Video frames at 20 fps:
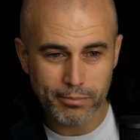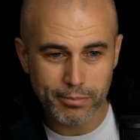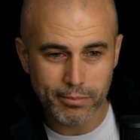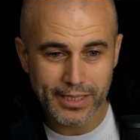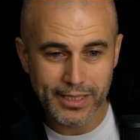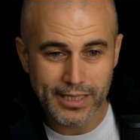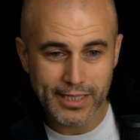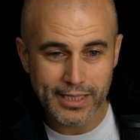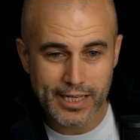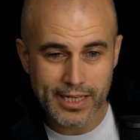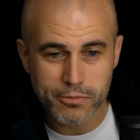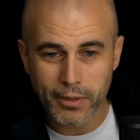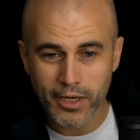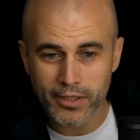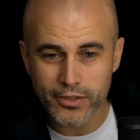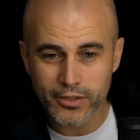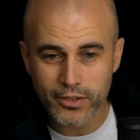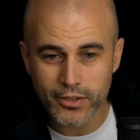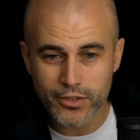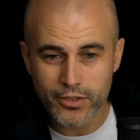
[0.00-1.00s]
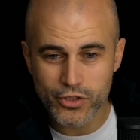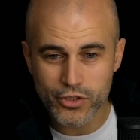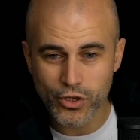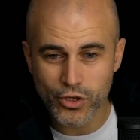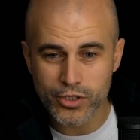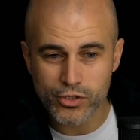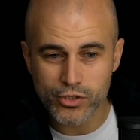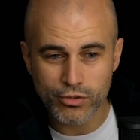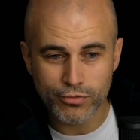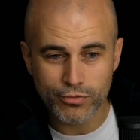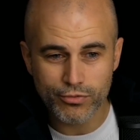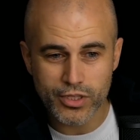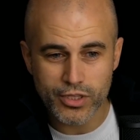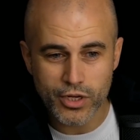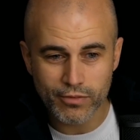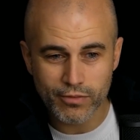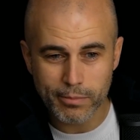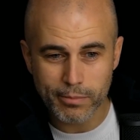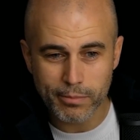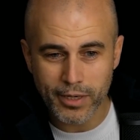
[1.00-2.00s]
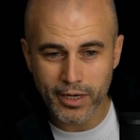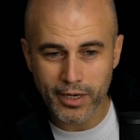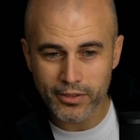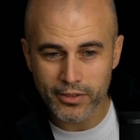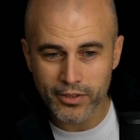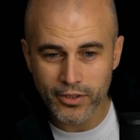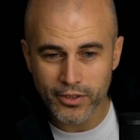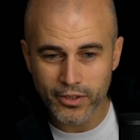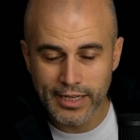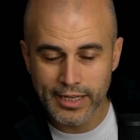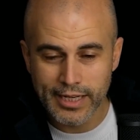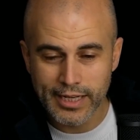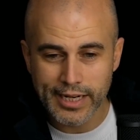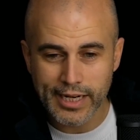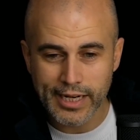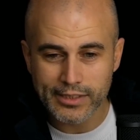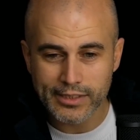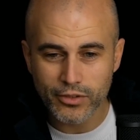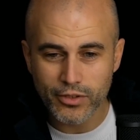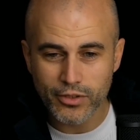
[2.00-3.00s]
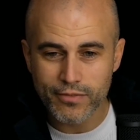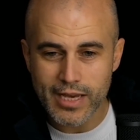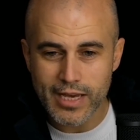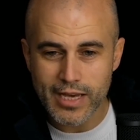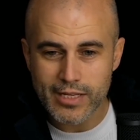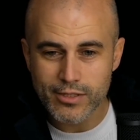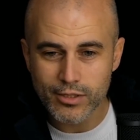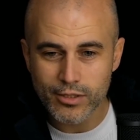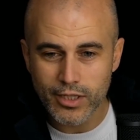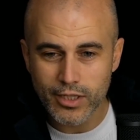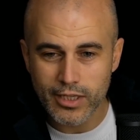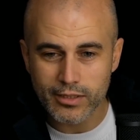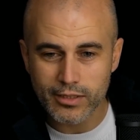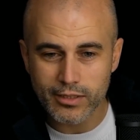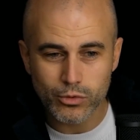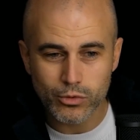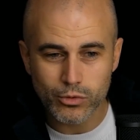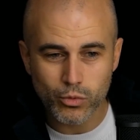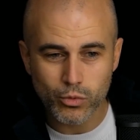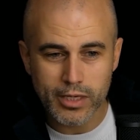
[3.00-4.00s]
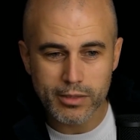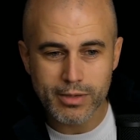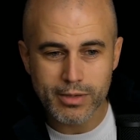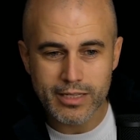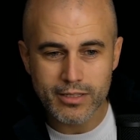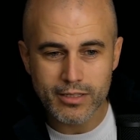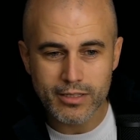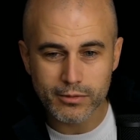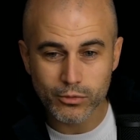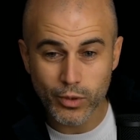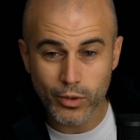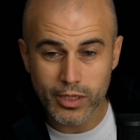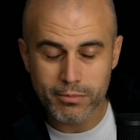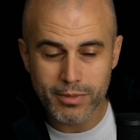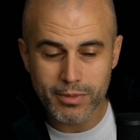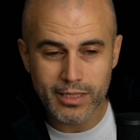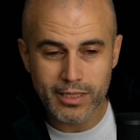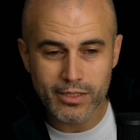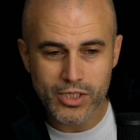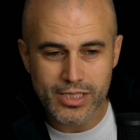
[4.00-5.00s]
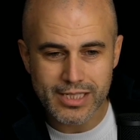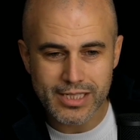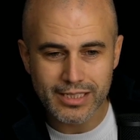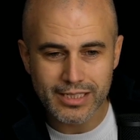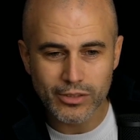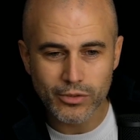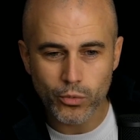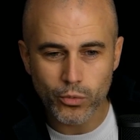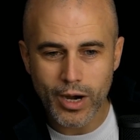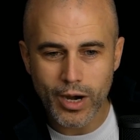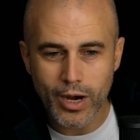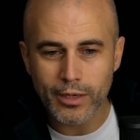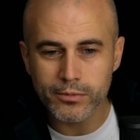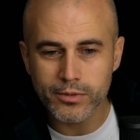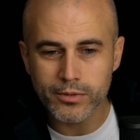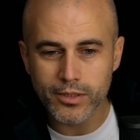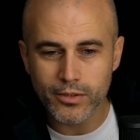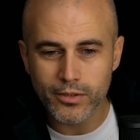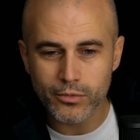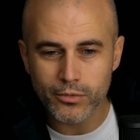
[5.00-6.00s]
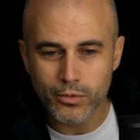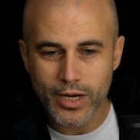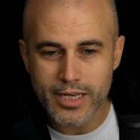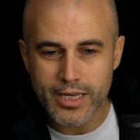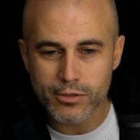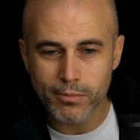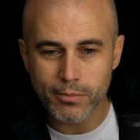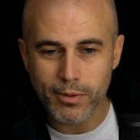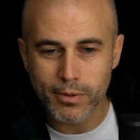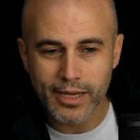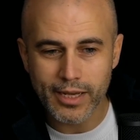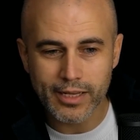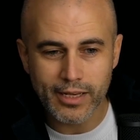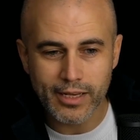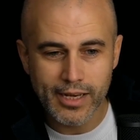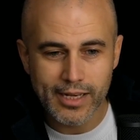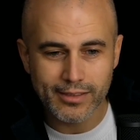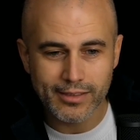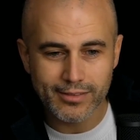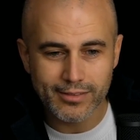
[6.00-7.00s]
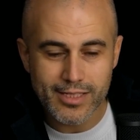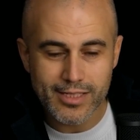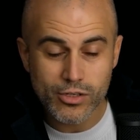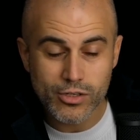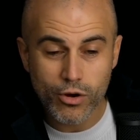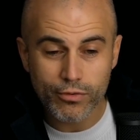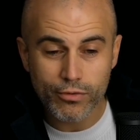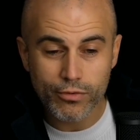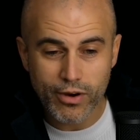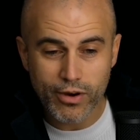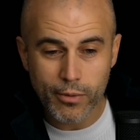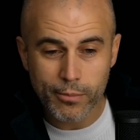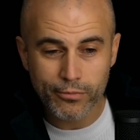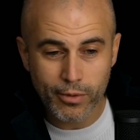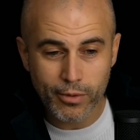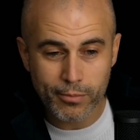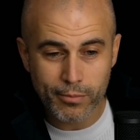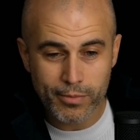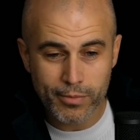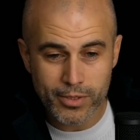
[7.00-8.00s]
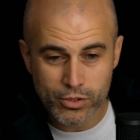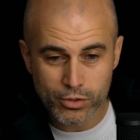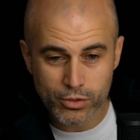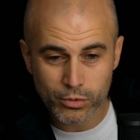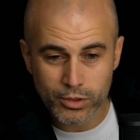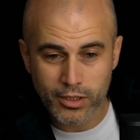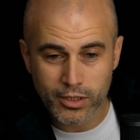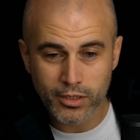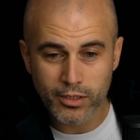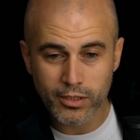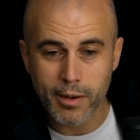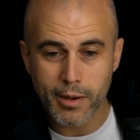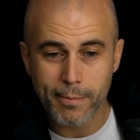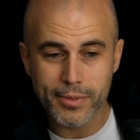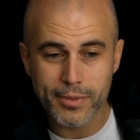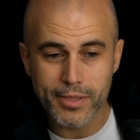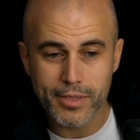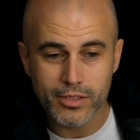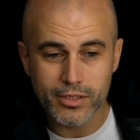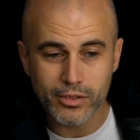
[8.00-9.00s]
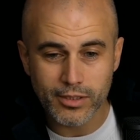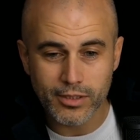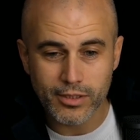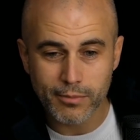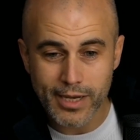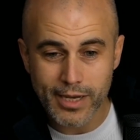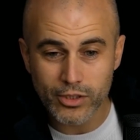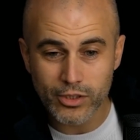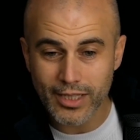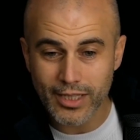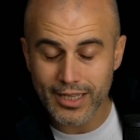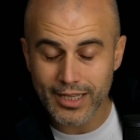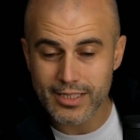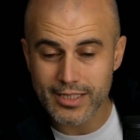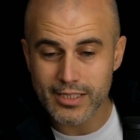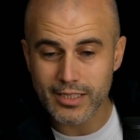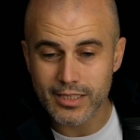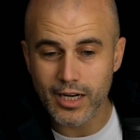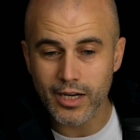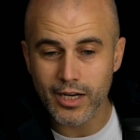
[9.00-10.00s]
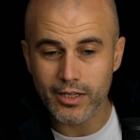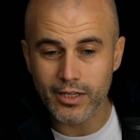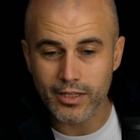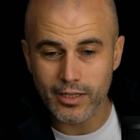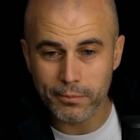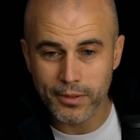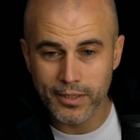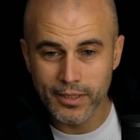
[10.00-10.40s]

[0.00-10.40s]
Panakes Partner joined Sofinnova Partner, another investor in the 20 million seed round raised by Disco Pharmaceutical, a biotech startup.